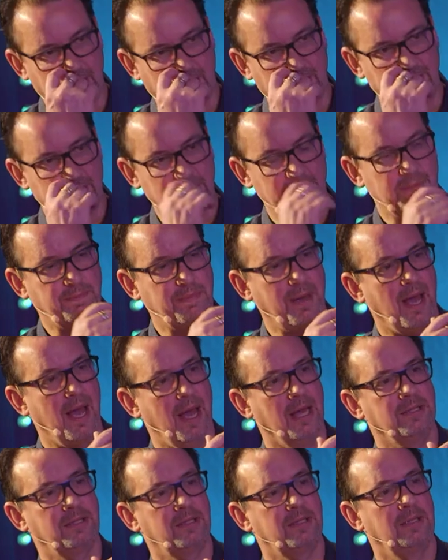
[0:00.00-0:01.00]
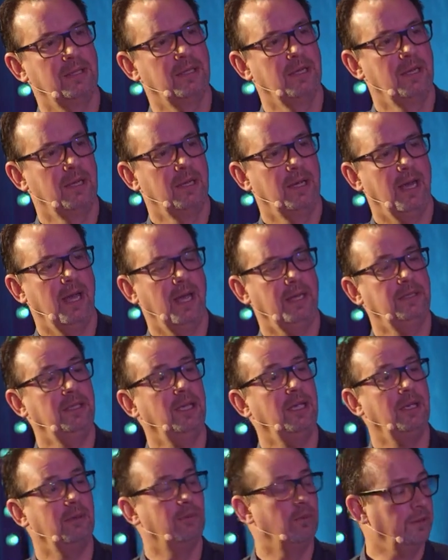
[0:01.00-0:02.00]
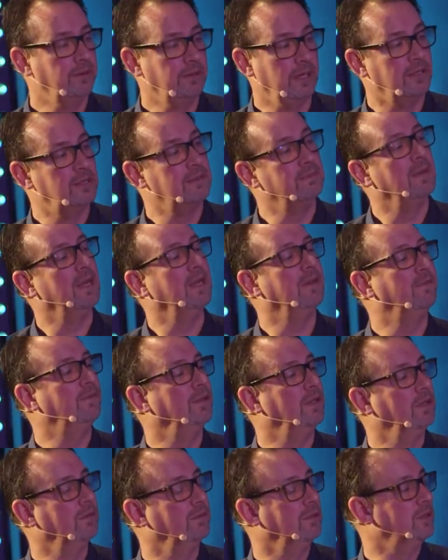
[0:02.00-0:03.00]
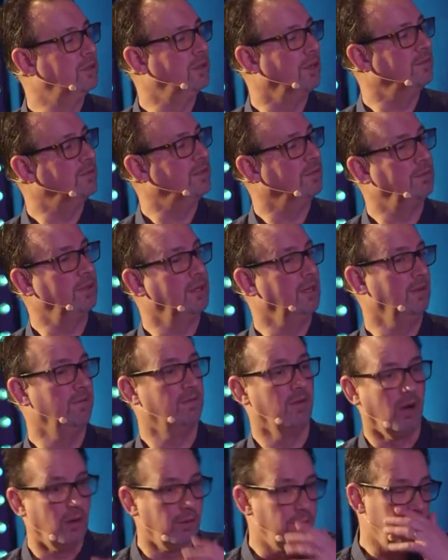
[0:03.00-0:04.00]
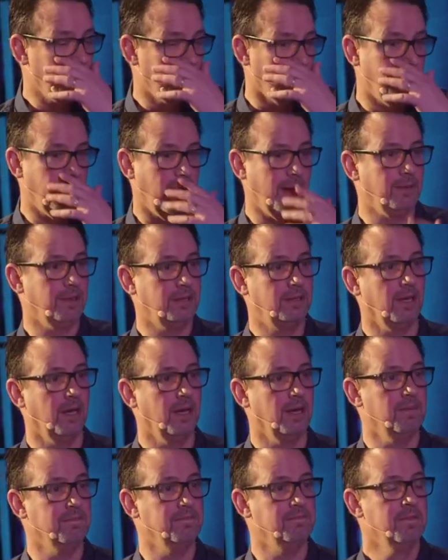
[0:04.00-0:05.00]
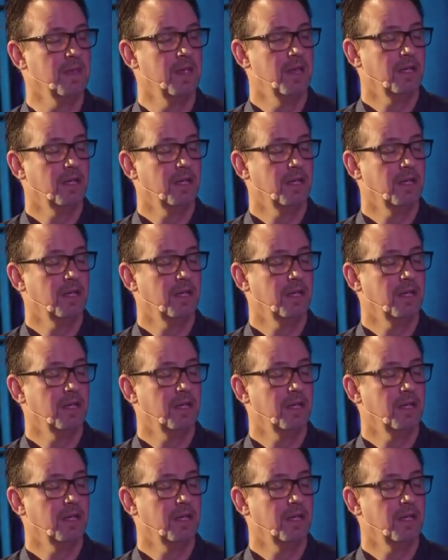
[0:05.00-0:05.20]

over this past year what that's meant for you in terms of being involved with, or maybe kind